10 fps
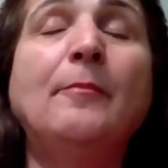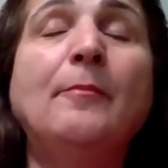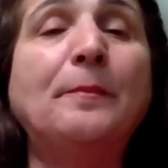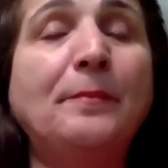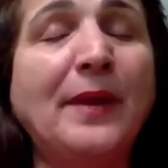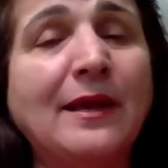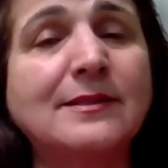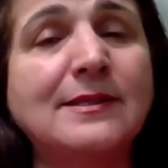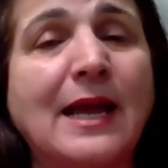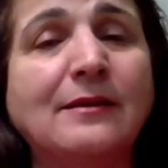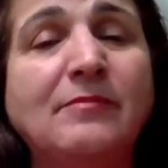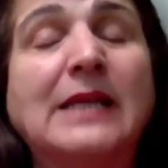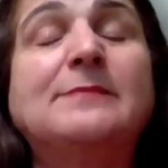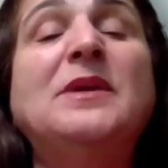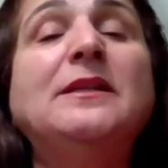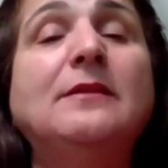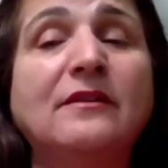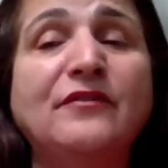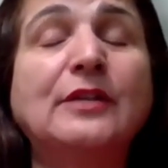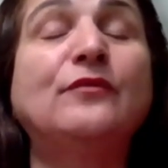prepared and has been
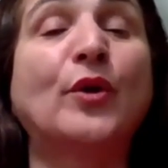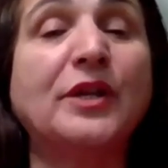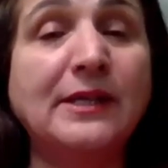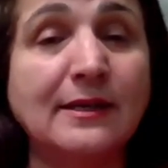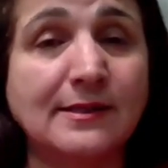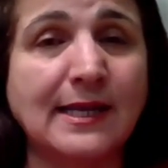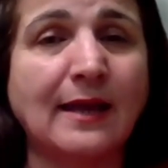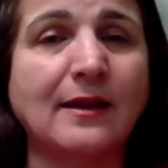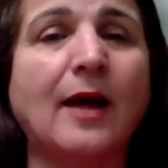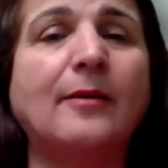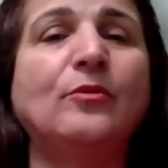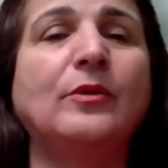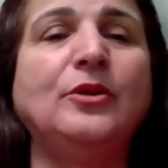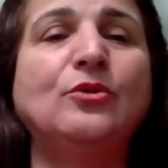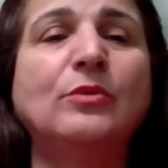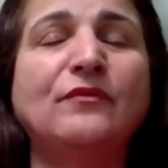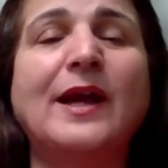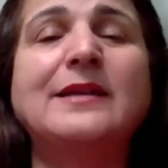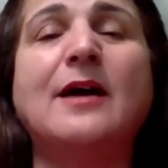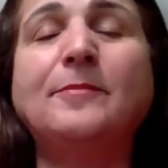delivered for years, and you will
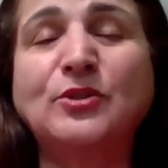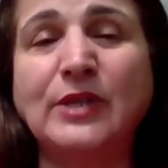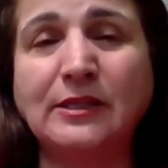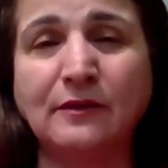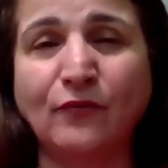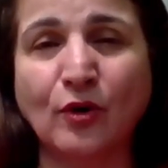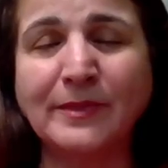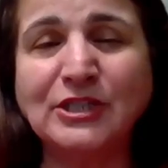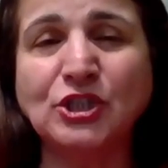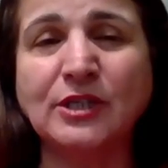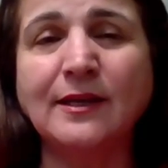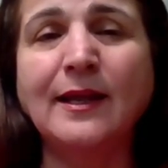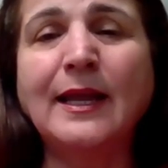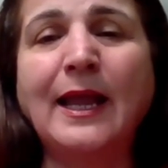find up-to-date information